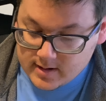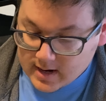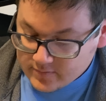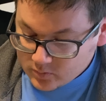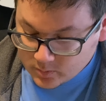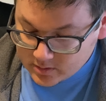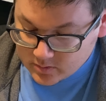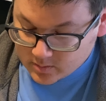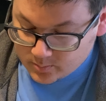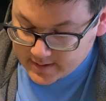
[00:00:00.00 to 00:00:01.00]
Everyone who
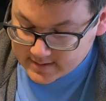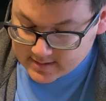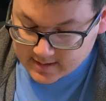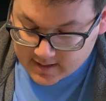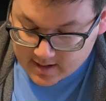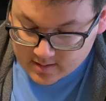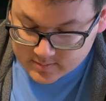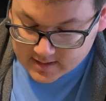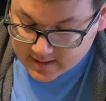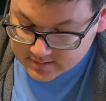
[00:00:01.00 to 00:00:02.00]
competes in the
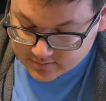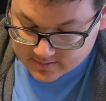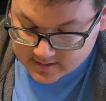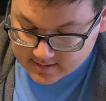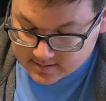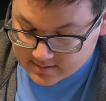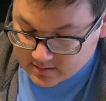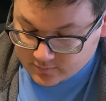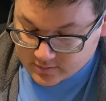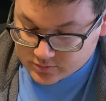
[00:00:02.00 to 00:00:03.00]
games exercises
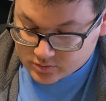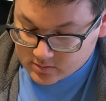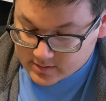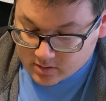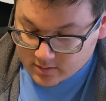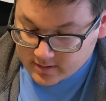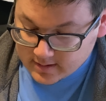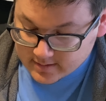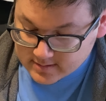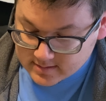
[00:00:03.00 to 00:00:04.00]
self control in all
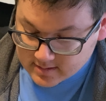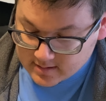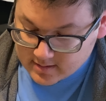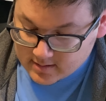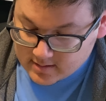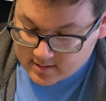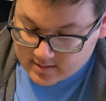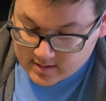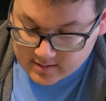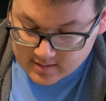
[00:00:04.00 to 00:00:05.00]
things.
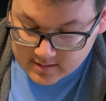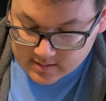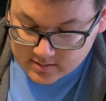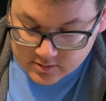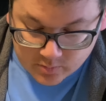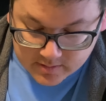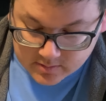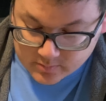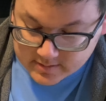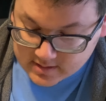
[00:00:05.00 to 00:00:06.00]
They then do it
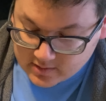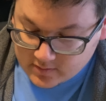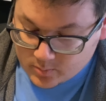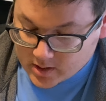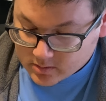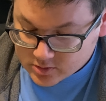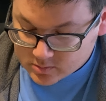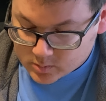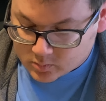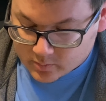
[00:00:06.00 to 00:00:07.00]
to receive a
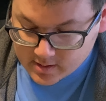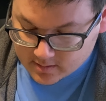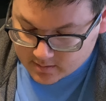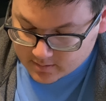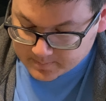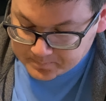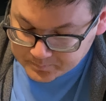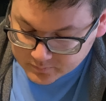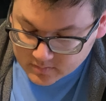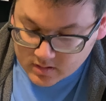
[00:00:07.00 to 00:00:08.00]
perishable wreath,
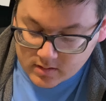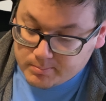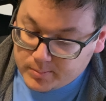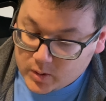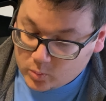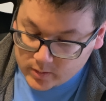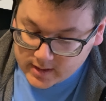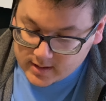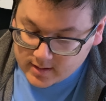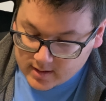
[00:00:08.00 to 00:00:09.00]
but
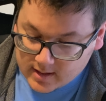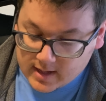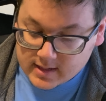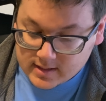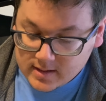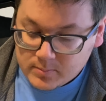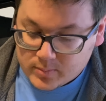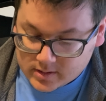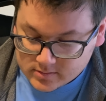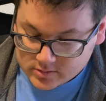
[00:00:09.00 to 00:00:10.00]
we an
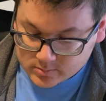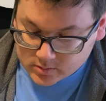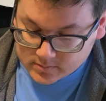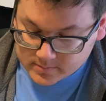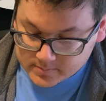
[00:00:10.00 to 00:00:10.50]
imperishable.